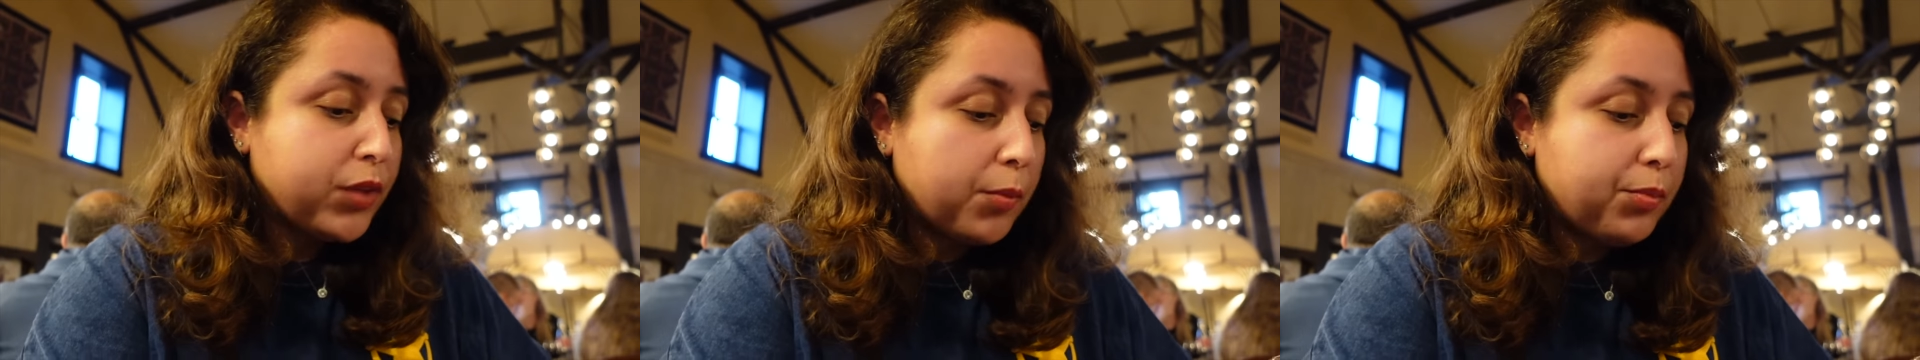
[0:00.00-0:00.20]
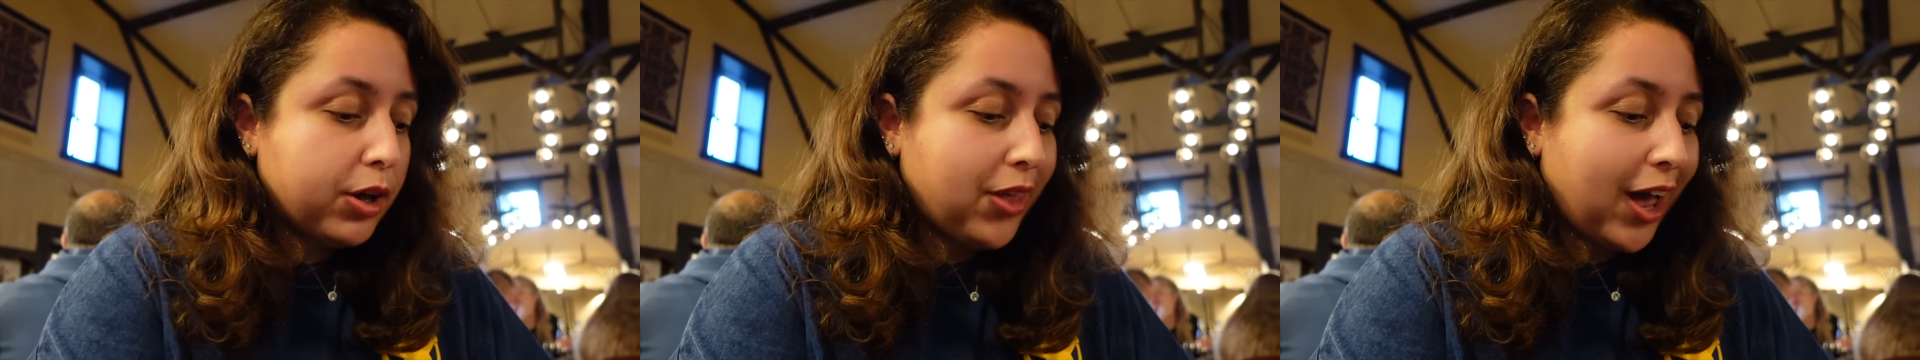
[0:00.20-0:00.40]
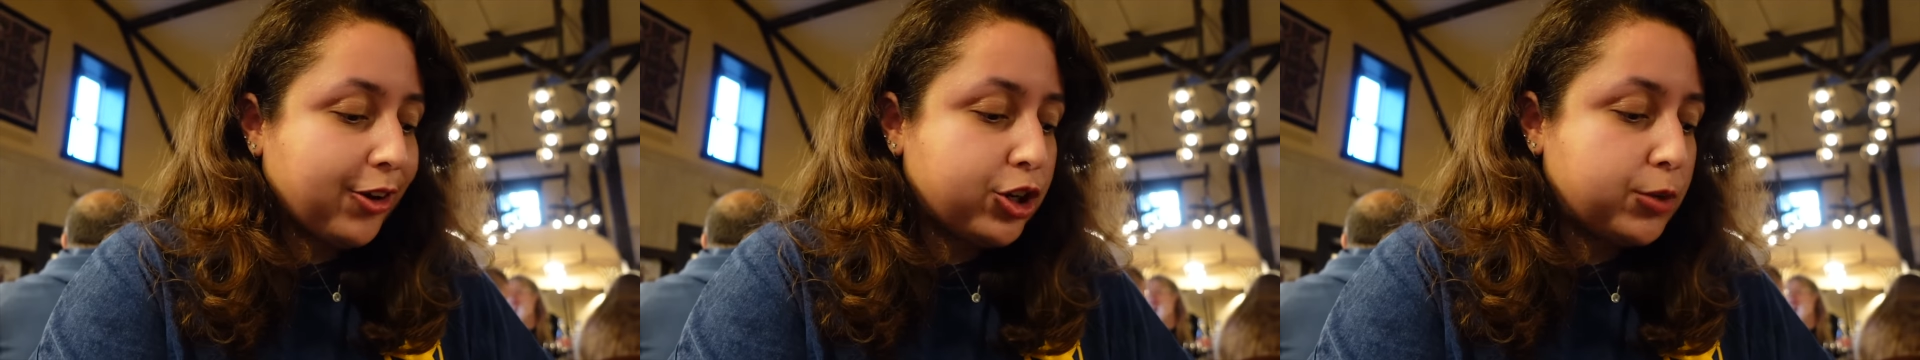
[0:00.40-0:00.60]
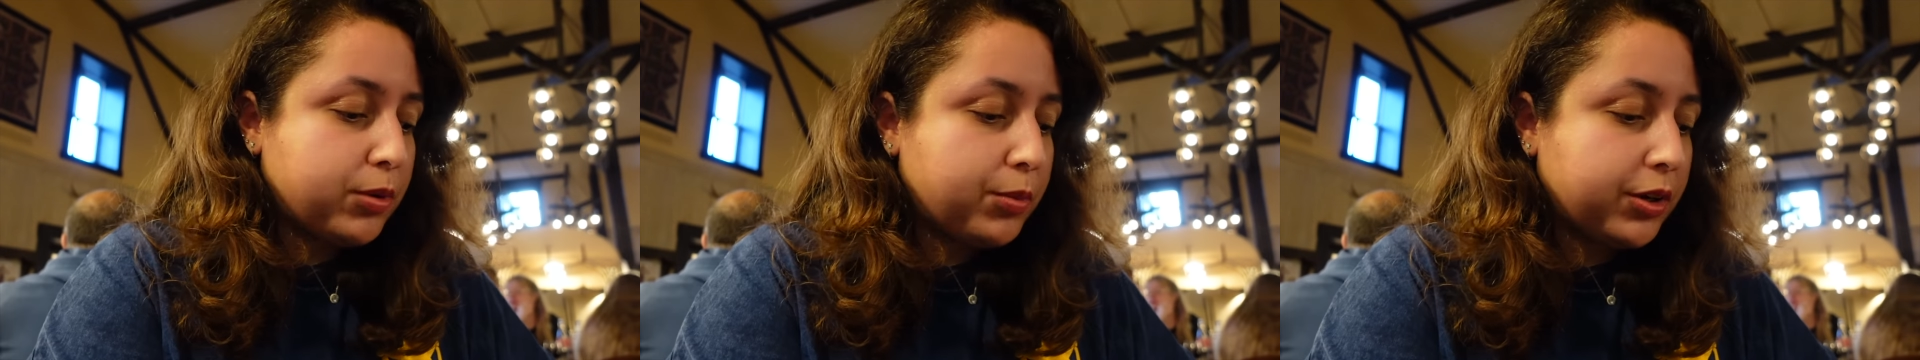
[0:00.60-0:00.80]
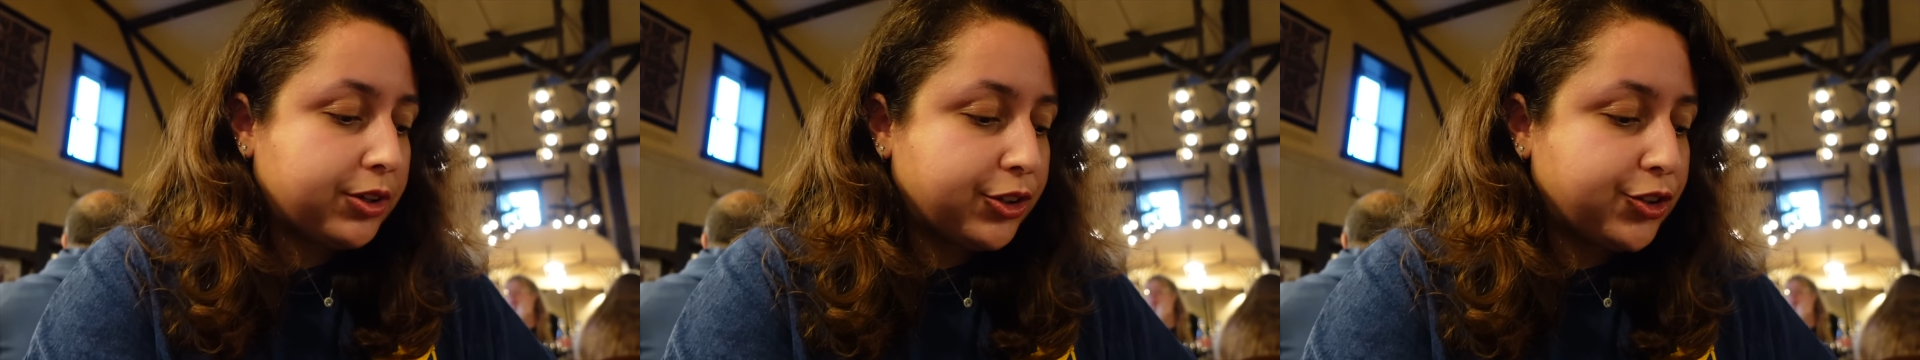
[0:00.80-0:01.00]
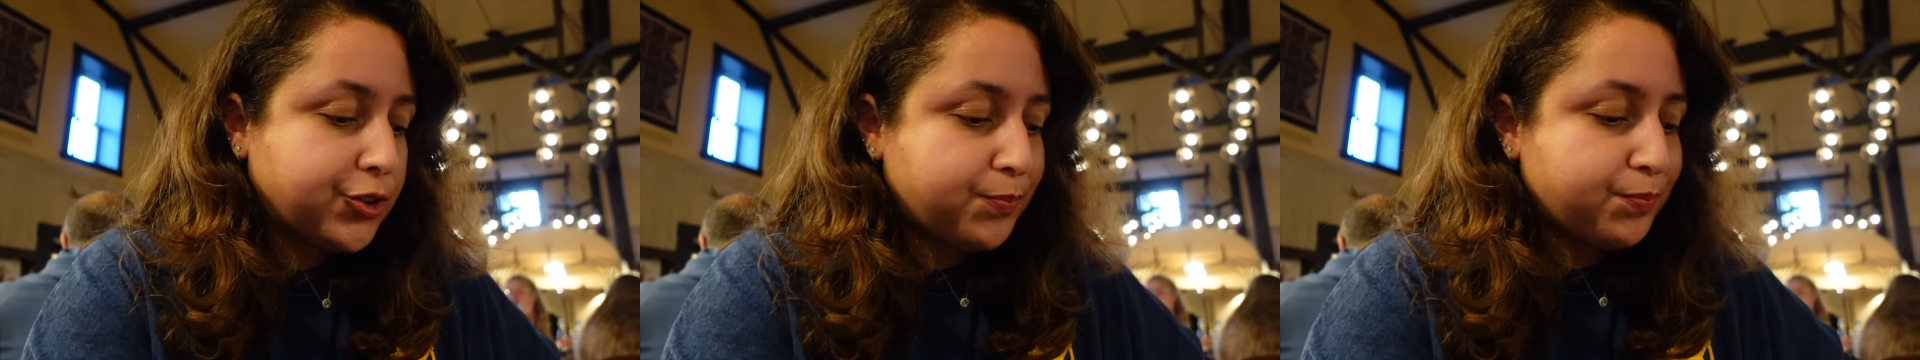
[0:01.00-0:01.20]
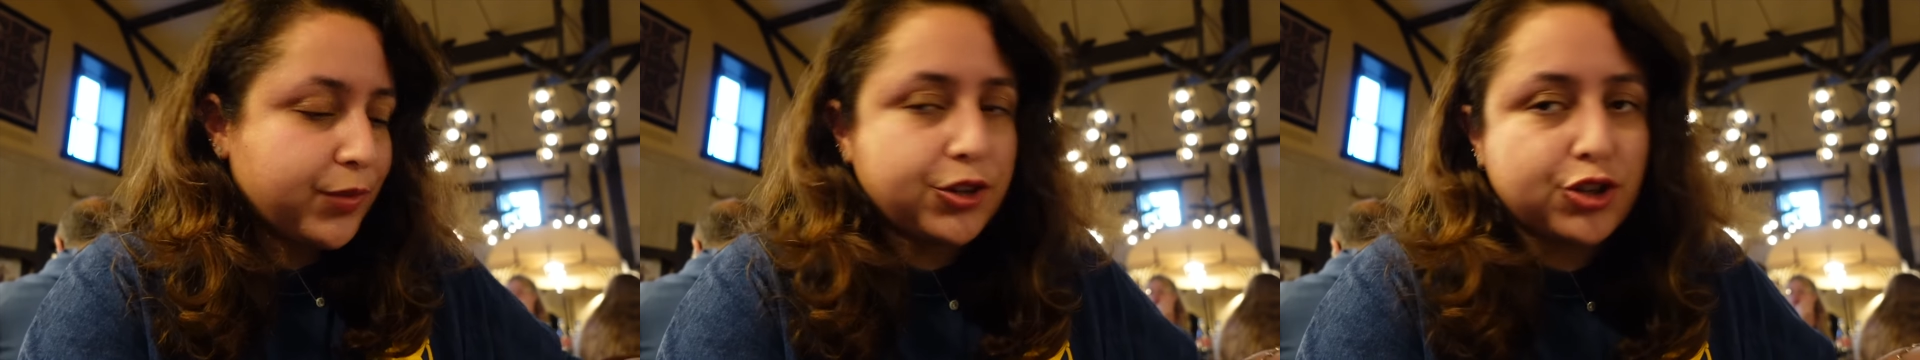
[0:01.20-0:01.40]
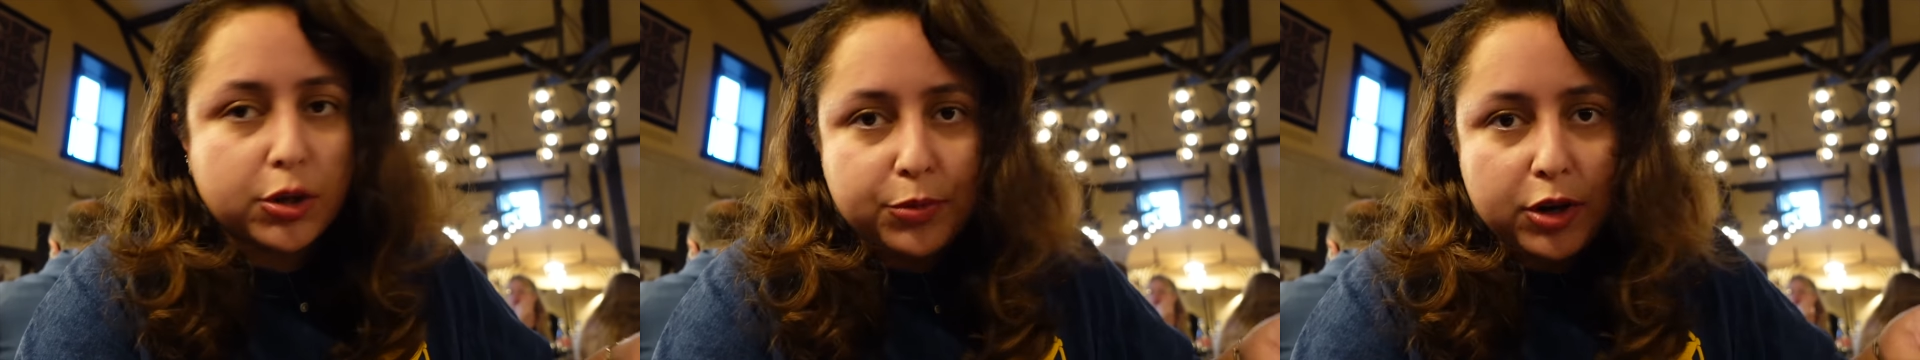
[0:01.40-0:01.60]
but that could be because
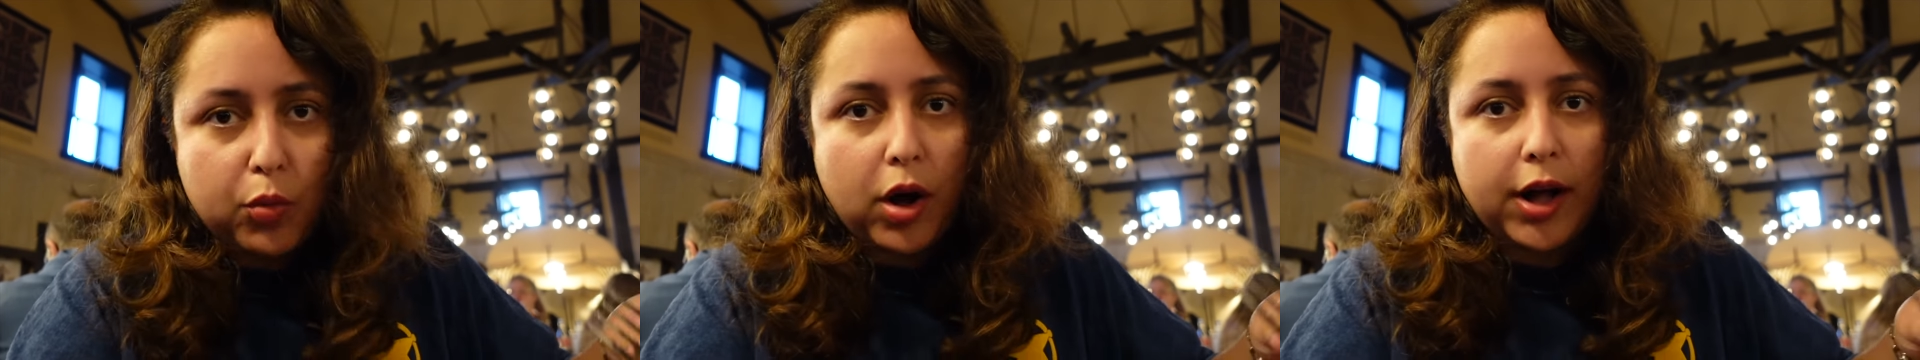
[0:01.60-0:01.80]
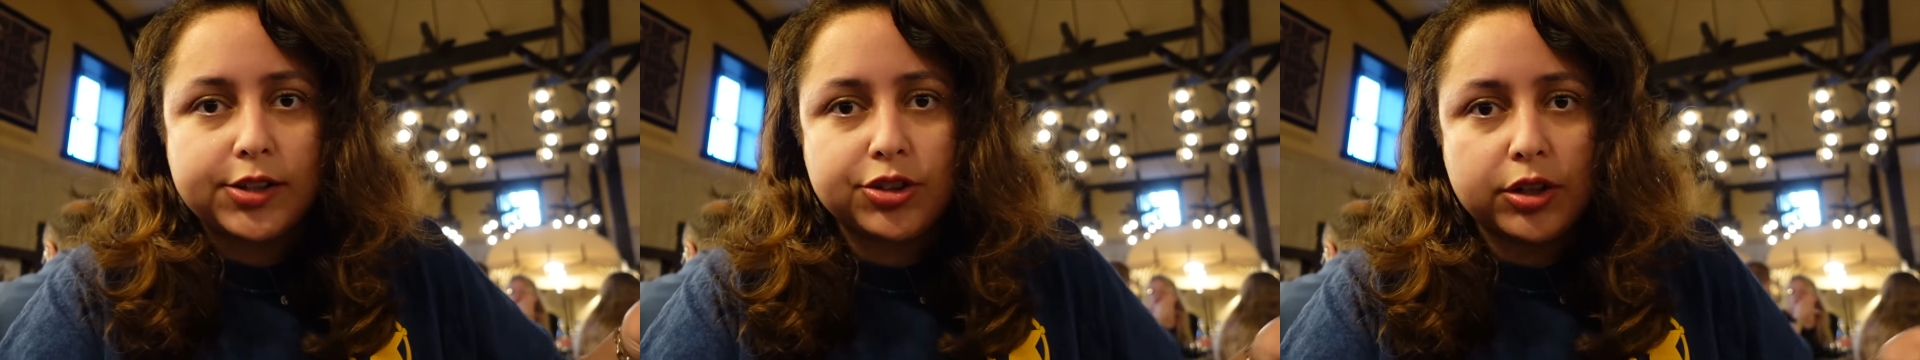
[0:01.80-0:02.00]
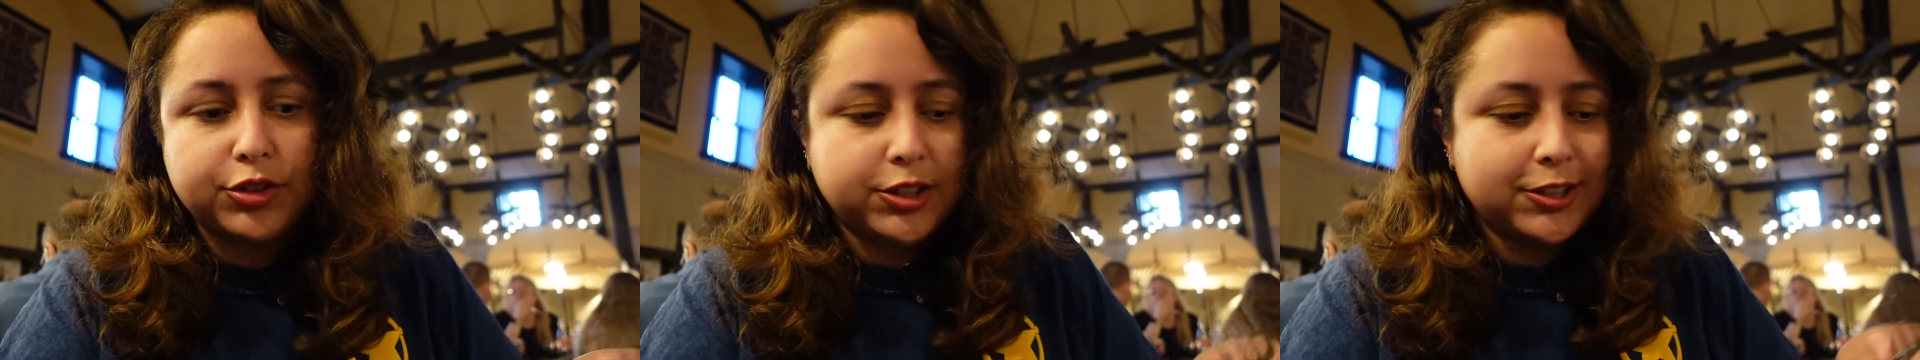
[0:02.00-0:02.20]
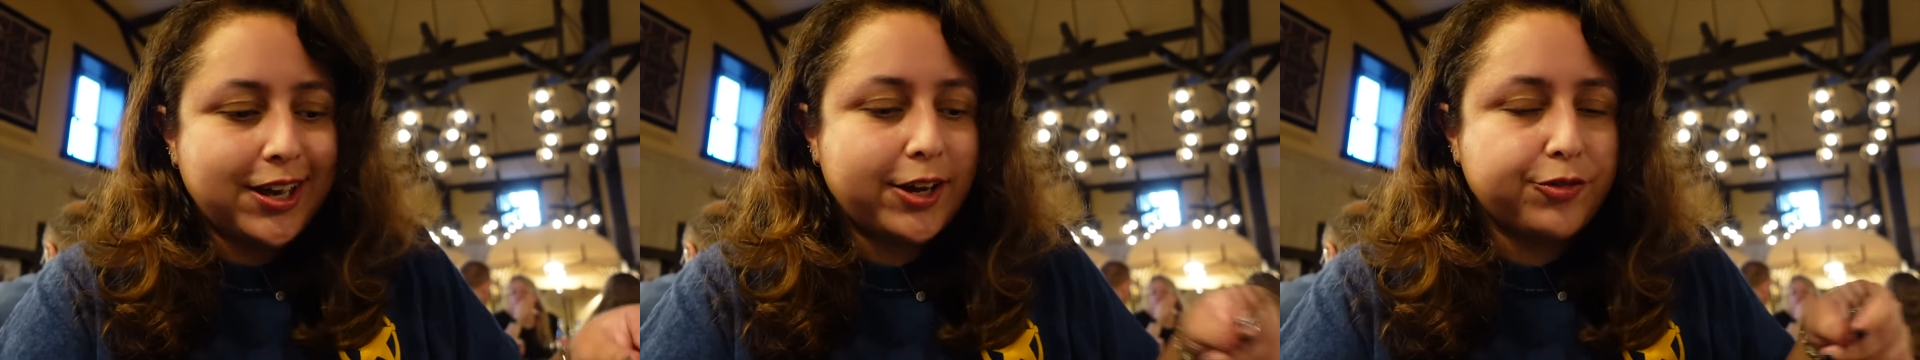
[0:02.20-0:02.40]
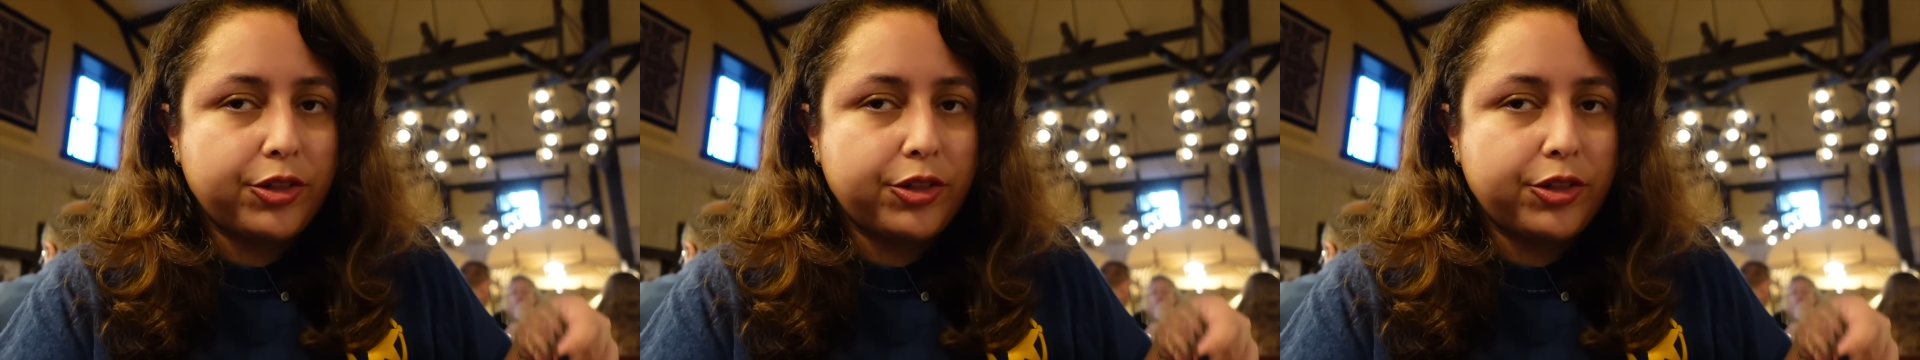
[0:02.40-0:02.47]
it took me a while to obviously get